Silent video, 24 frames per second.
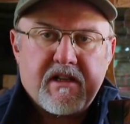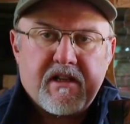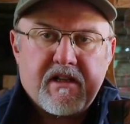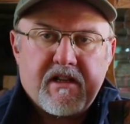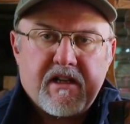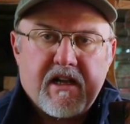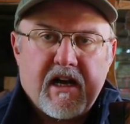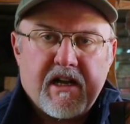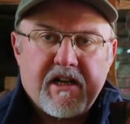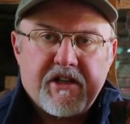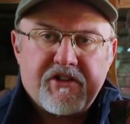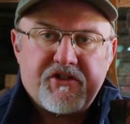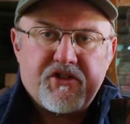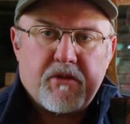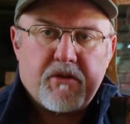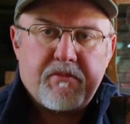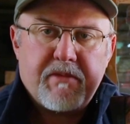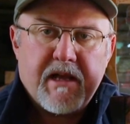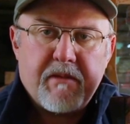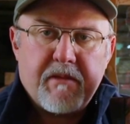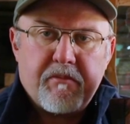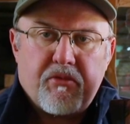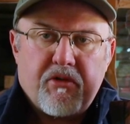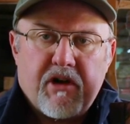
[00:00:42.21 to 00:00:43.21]
kind of
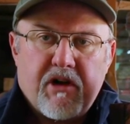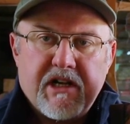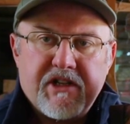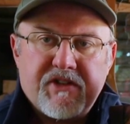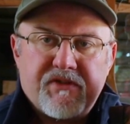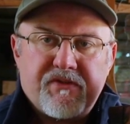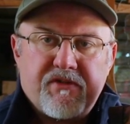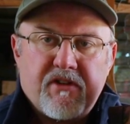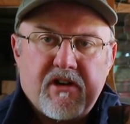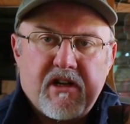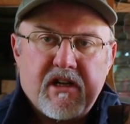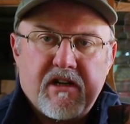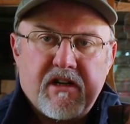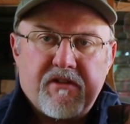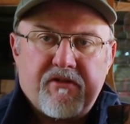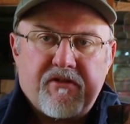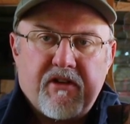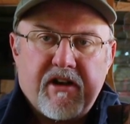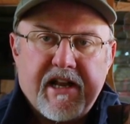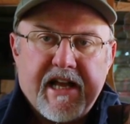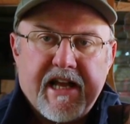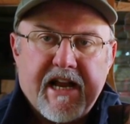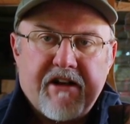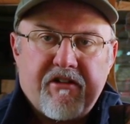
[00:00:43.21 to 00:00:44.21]
top end price for
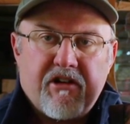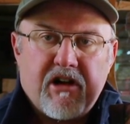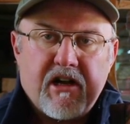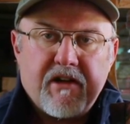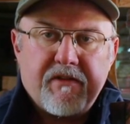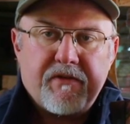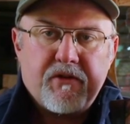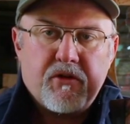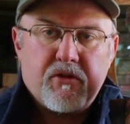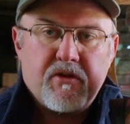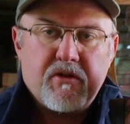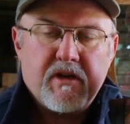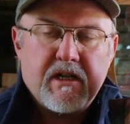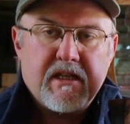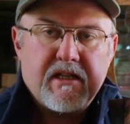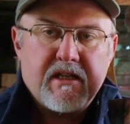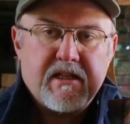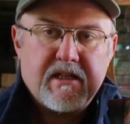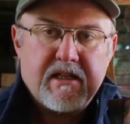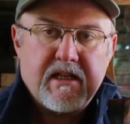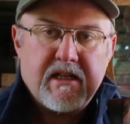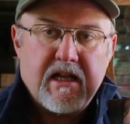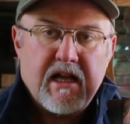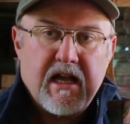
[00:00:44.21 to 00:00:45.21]
an air rifle,
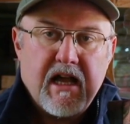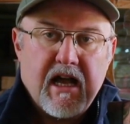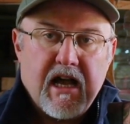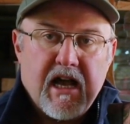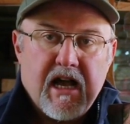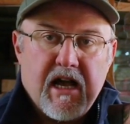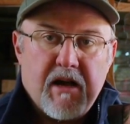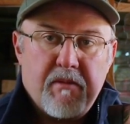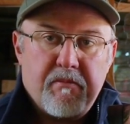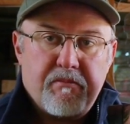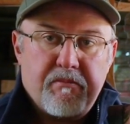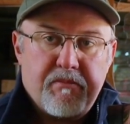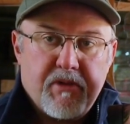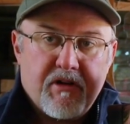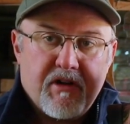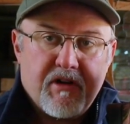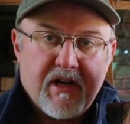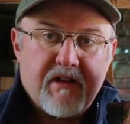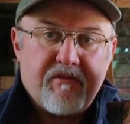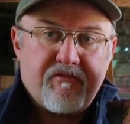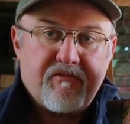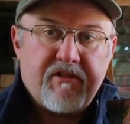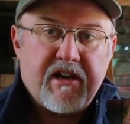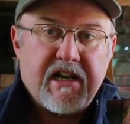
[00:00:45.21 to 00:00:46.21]
but
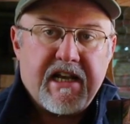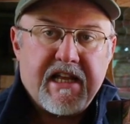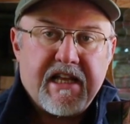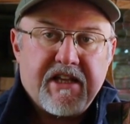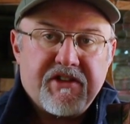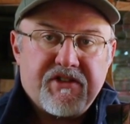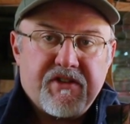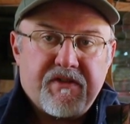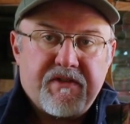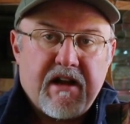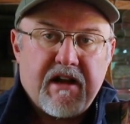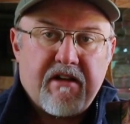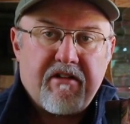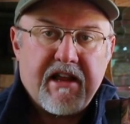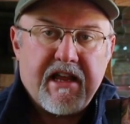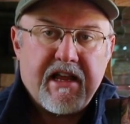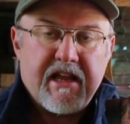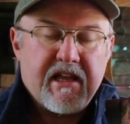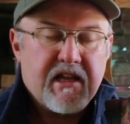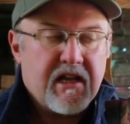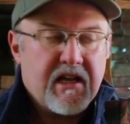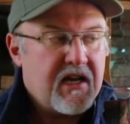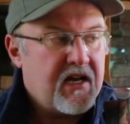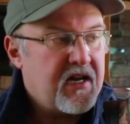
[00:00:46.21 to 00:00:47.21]
it really is a
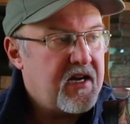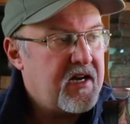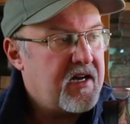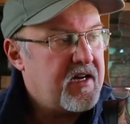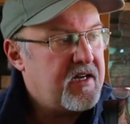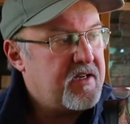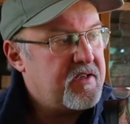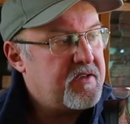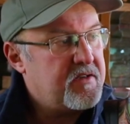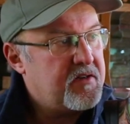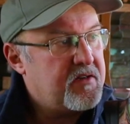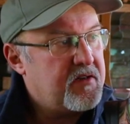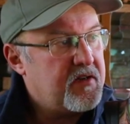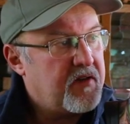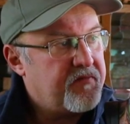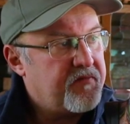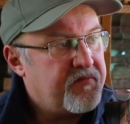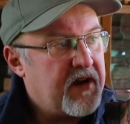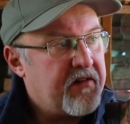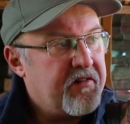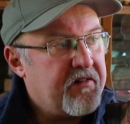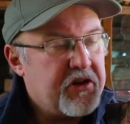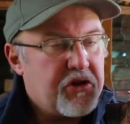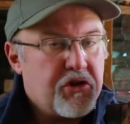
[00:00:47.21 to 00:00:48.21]
very
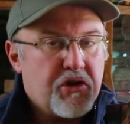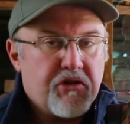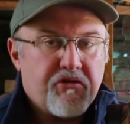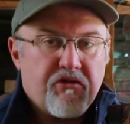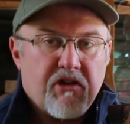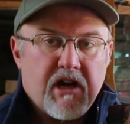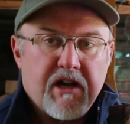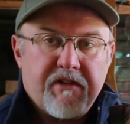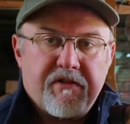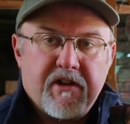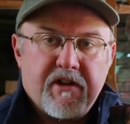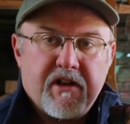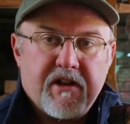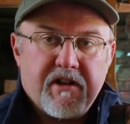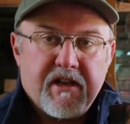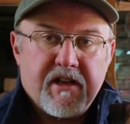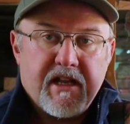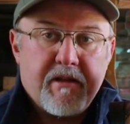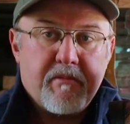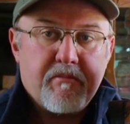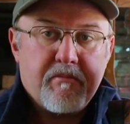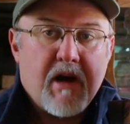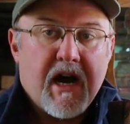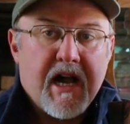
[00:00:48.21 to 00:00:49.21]
good rifle, and
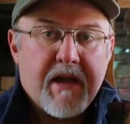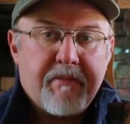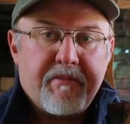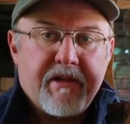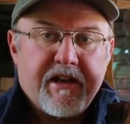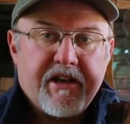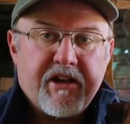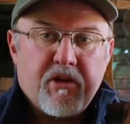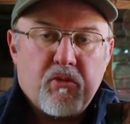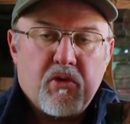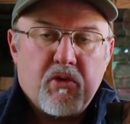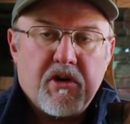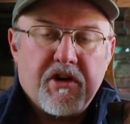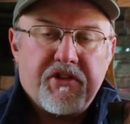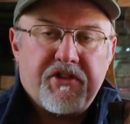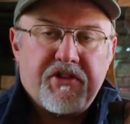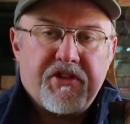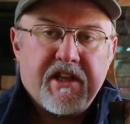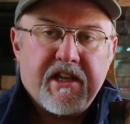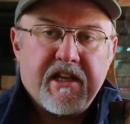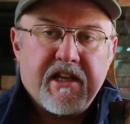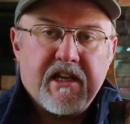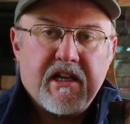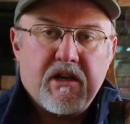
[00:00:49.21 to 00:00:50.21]
in my opinion worth
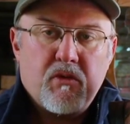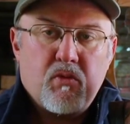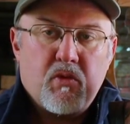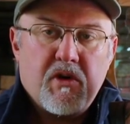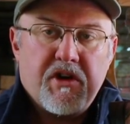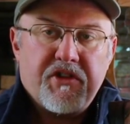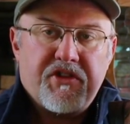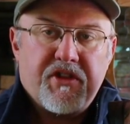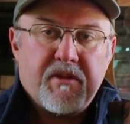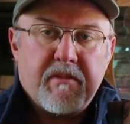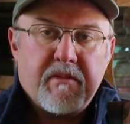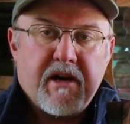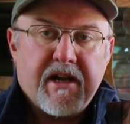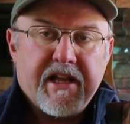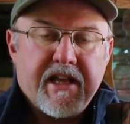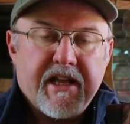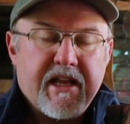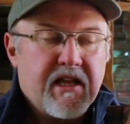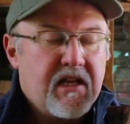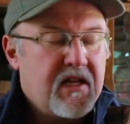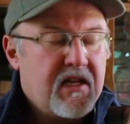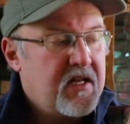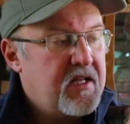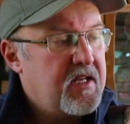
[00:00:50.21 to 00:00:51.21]
the
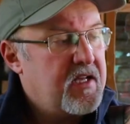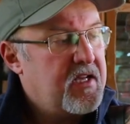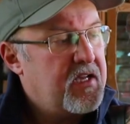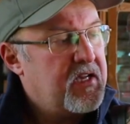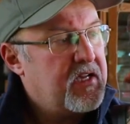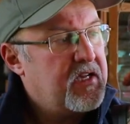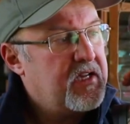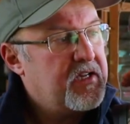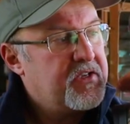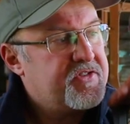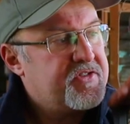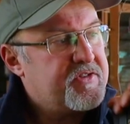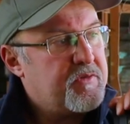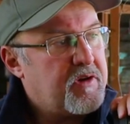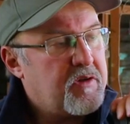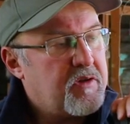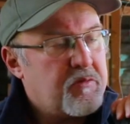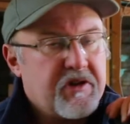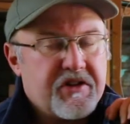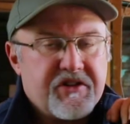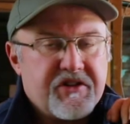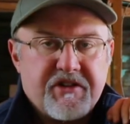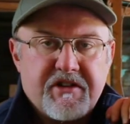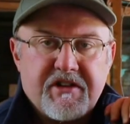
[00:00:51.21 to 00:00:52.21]
money. So what I'm
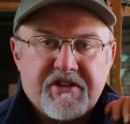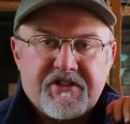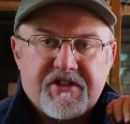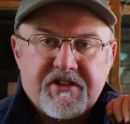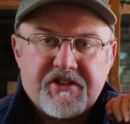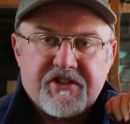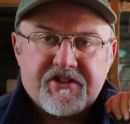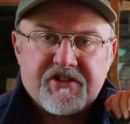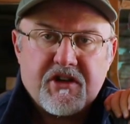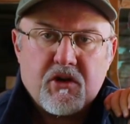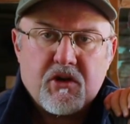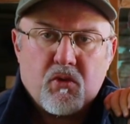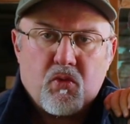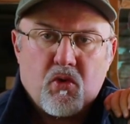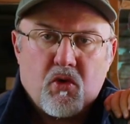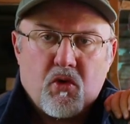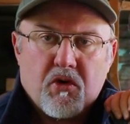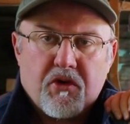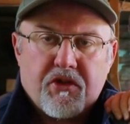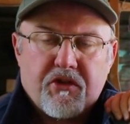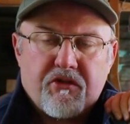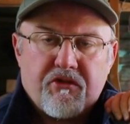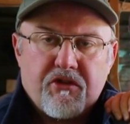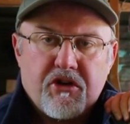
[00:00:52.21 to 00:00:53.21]
going to do is I'm just going to
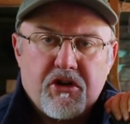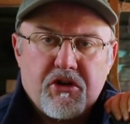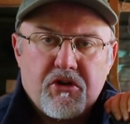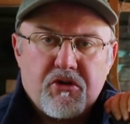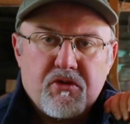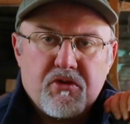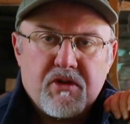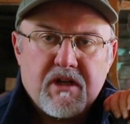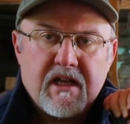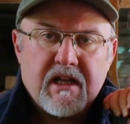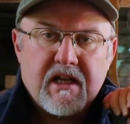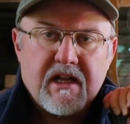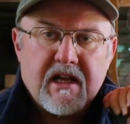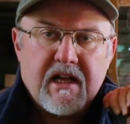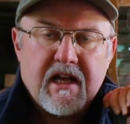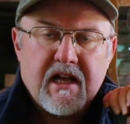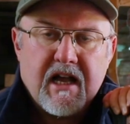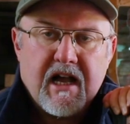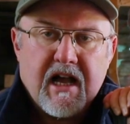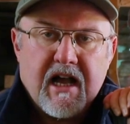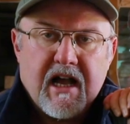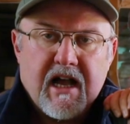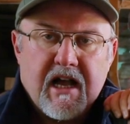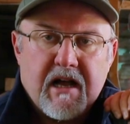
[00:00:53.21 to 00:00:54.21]
walk through
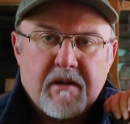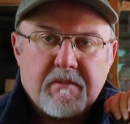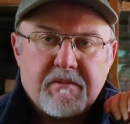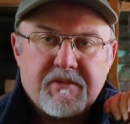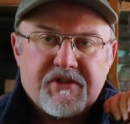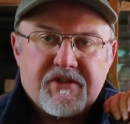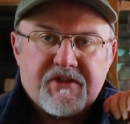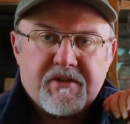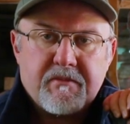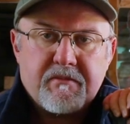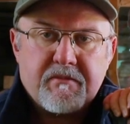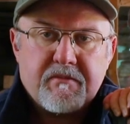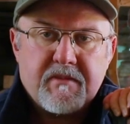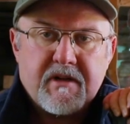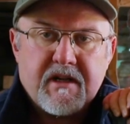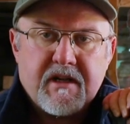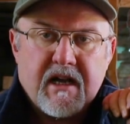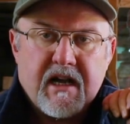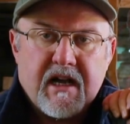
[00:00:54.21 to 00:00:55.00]
some